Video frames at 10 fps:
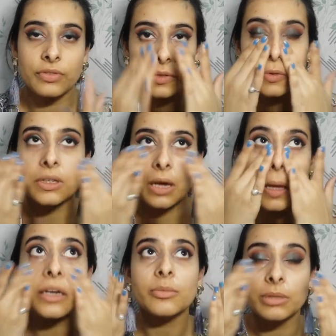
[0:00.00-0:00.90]
So yeah,
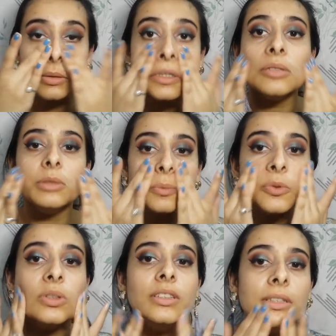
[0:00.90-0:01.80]
let me
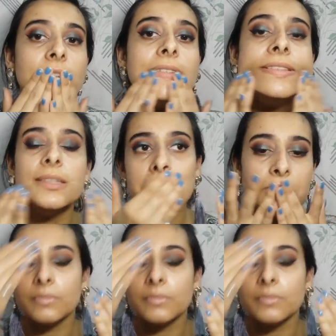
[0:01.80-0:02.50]
put this.